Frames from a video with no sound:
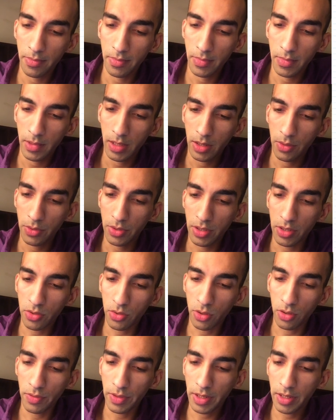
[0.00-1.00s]
I was just
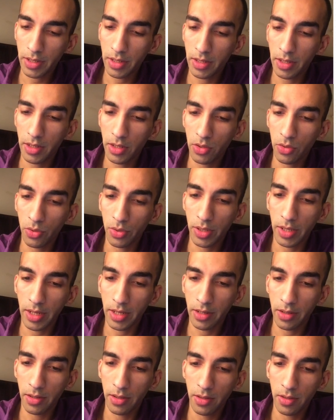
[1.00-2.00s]
solving it here so
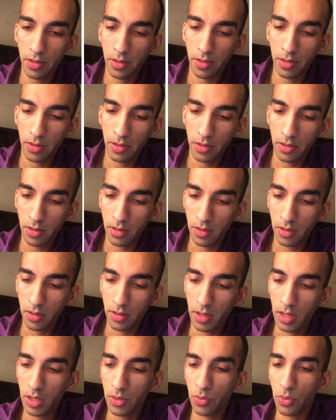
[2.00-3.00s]
that
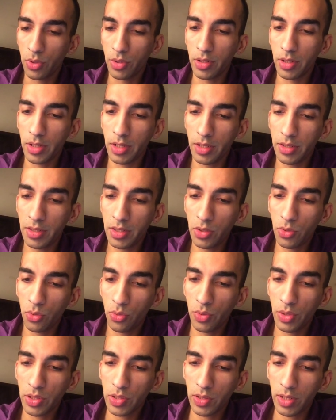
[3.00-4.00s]
it was easy to
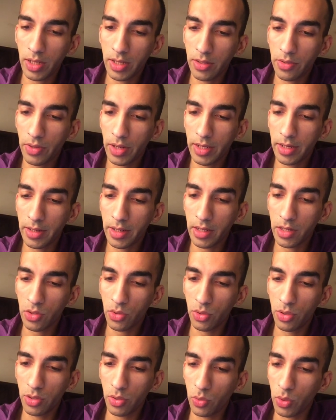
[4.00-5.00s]
visualize right next to
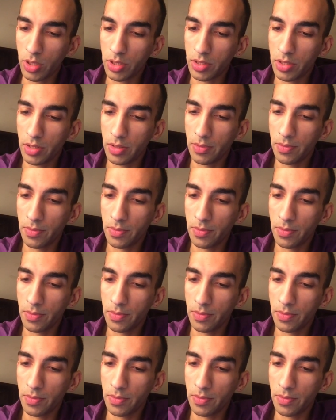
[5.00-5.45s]
the question.